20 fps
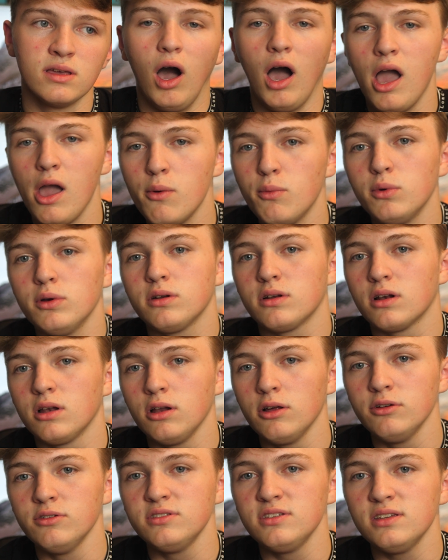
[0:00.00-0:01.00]
I would
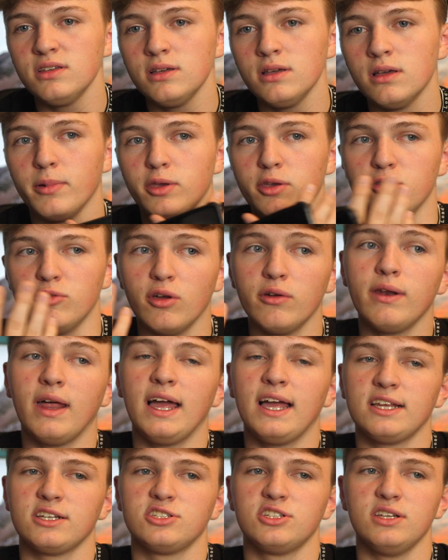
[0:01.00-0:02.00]
close it, but you don't
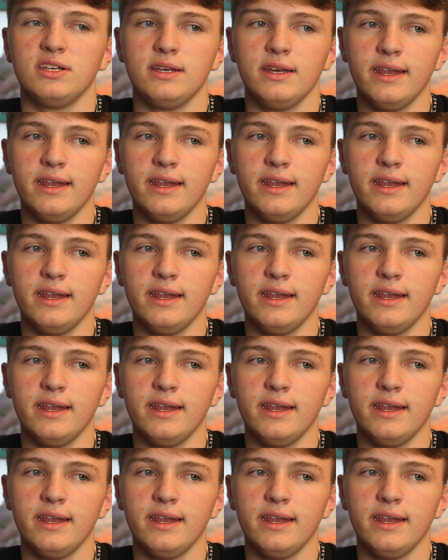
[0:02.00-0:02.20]
actually